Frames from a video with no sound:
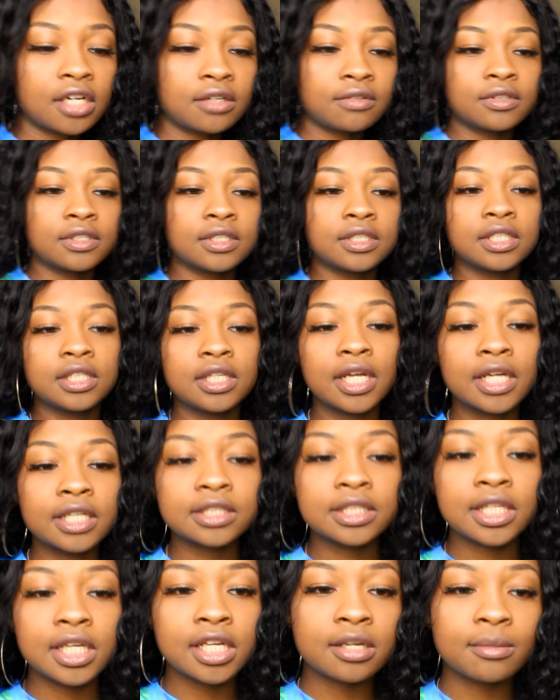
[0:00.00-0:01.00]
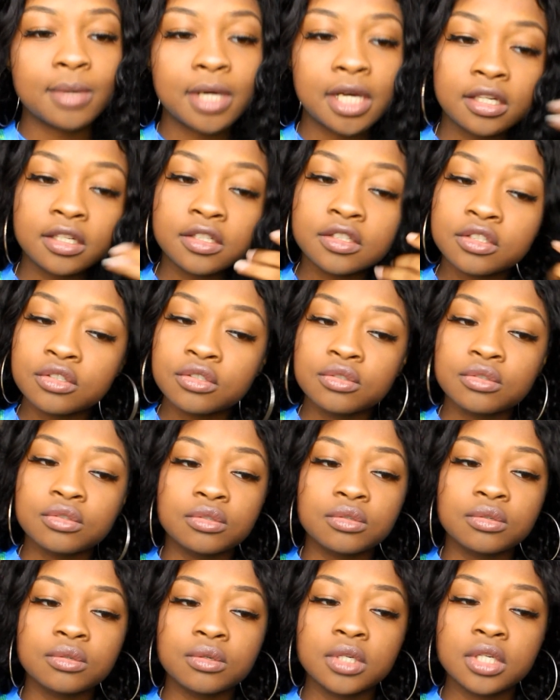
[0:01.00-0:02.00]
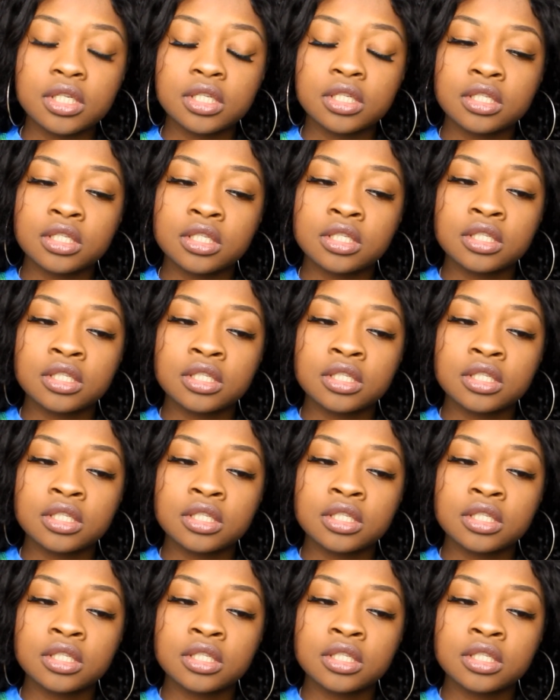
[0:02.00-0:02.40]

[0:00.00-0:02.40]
I really like that about it too.